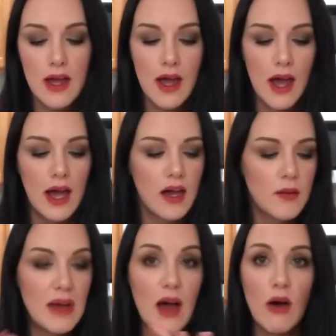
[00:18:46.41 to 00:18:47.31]

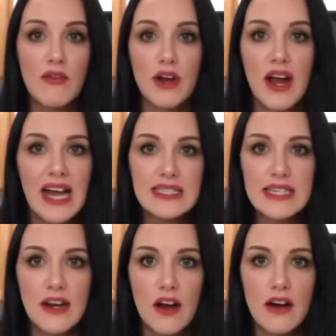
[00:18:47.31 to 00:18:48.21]
However, I did
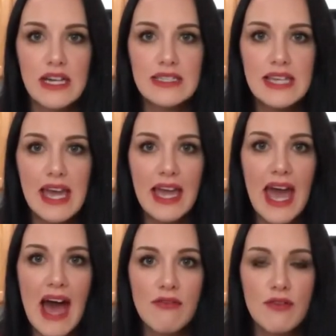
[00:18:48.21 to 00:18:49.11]
already take
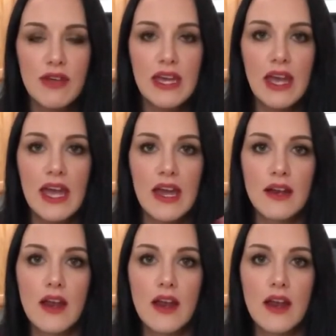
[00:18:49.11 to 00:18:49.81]
half of it and